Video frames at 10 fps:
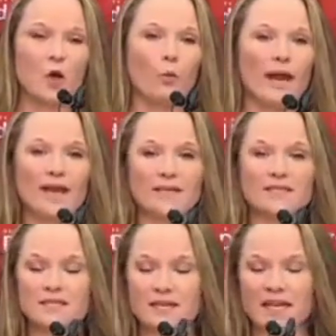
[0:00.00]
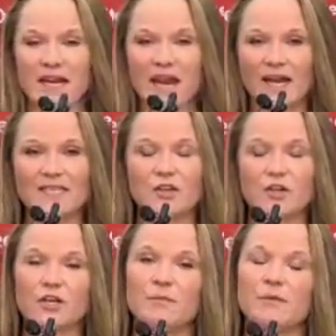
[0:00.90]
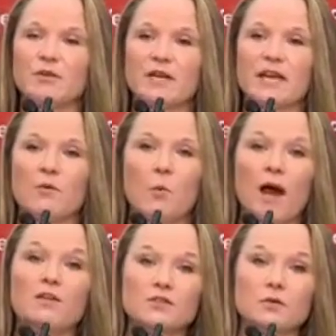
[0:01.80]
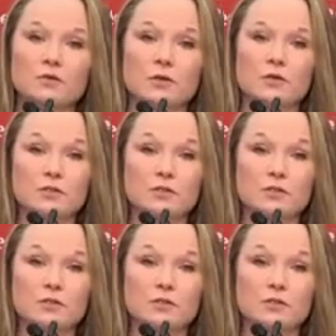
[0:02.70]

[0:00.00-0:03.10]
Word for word: ways to connect in your community while social,